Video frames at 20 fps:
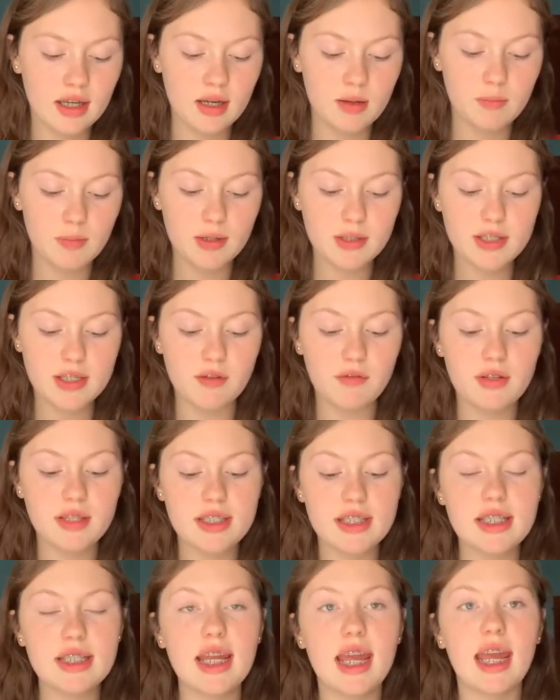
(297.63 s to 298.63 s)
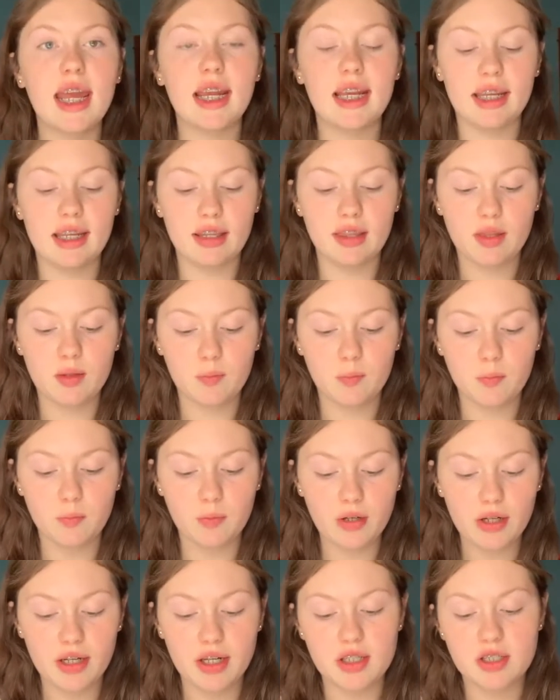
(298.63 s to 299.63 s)
By 1780, the
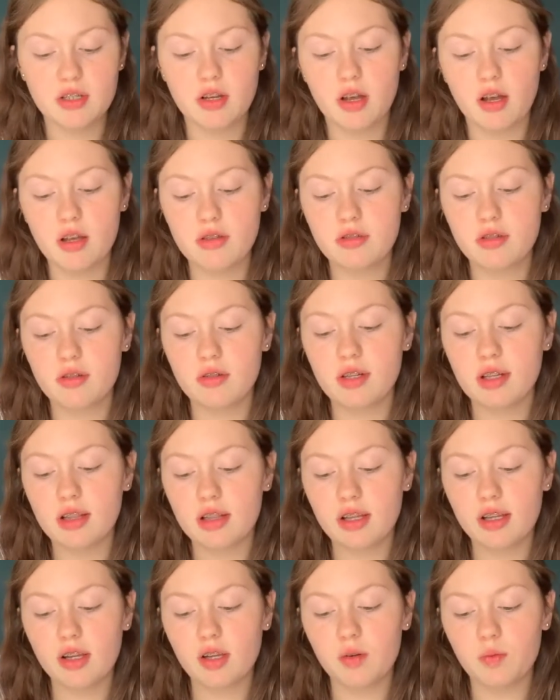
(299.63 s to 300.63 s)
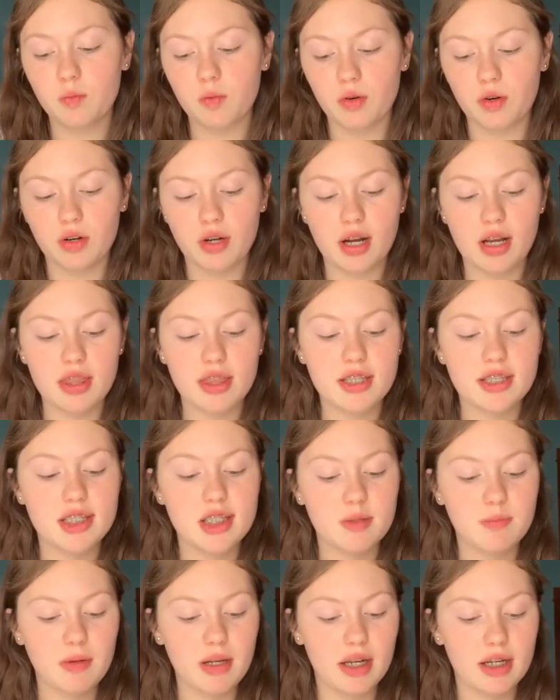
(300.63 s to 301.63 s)
British also declared war on the
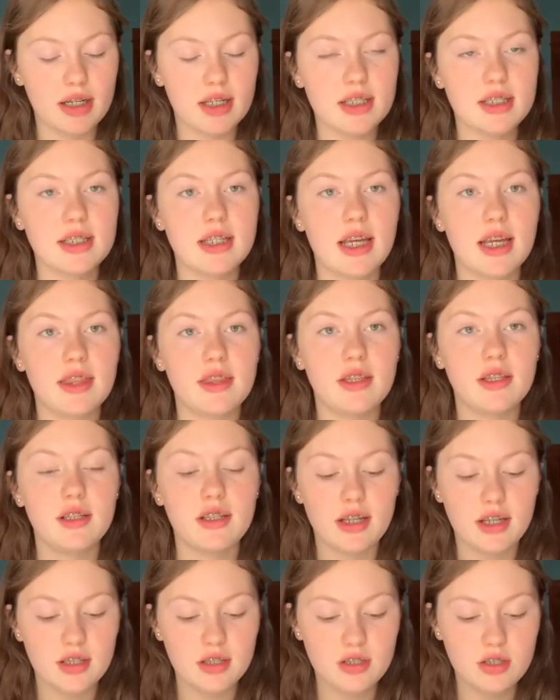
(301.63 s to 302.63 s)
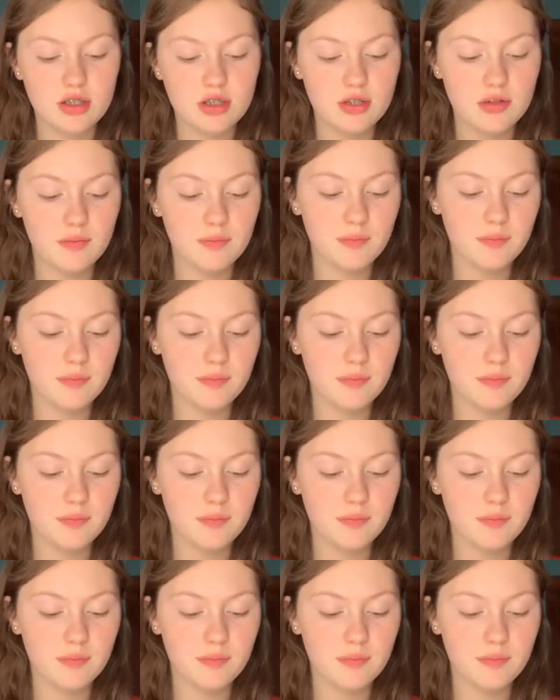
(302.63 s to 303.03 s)
Spanish and the Dutch.